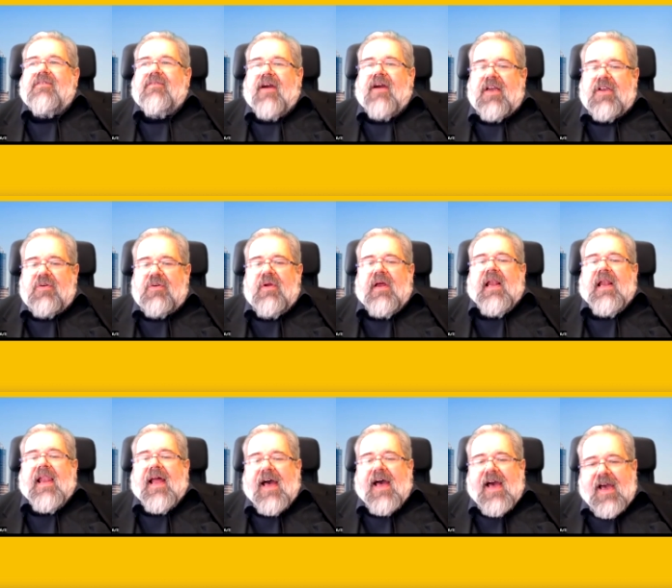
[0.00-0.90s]
try
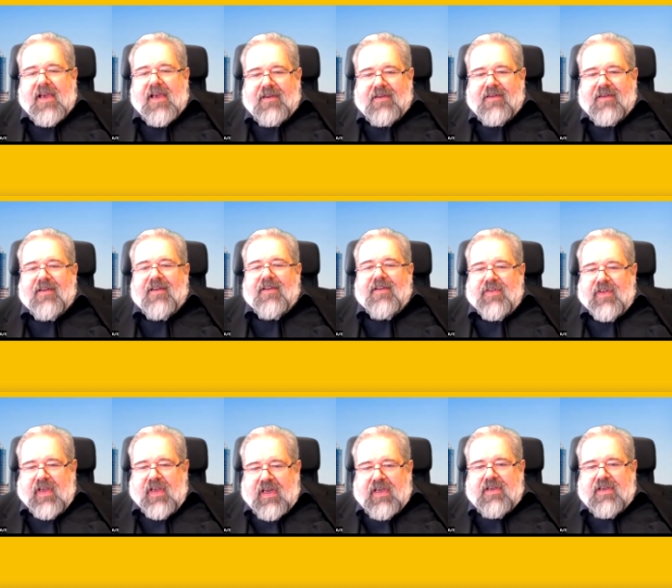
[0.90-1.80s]
to align
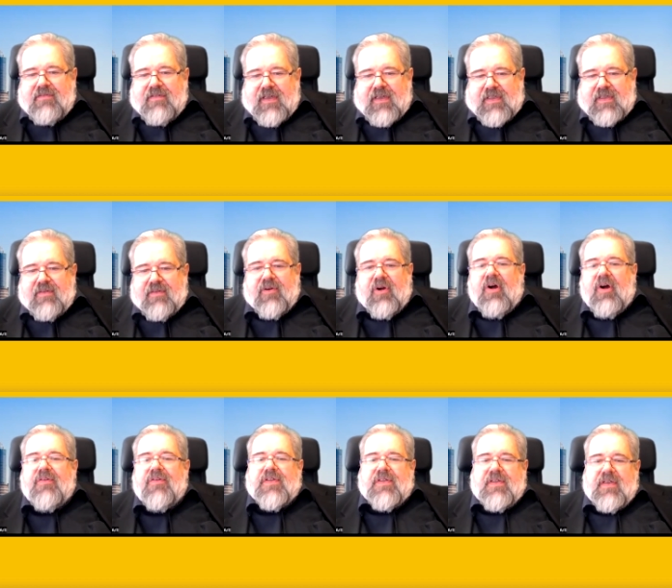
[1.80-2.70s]
the interests of all
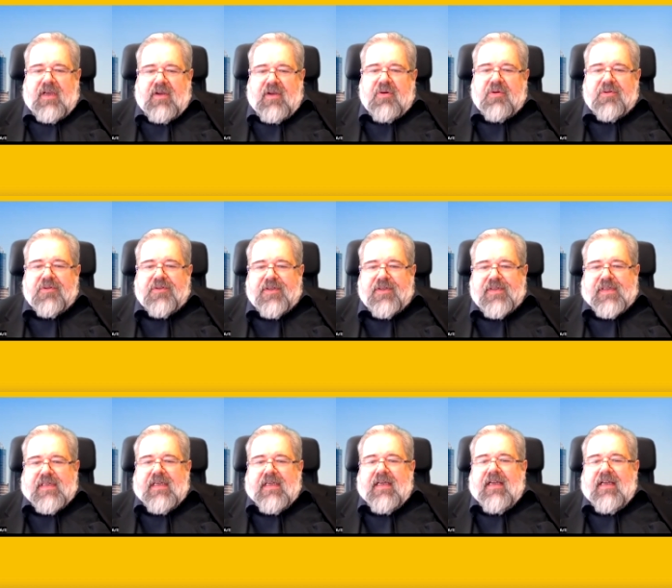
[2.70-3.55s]
the stakeholders,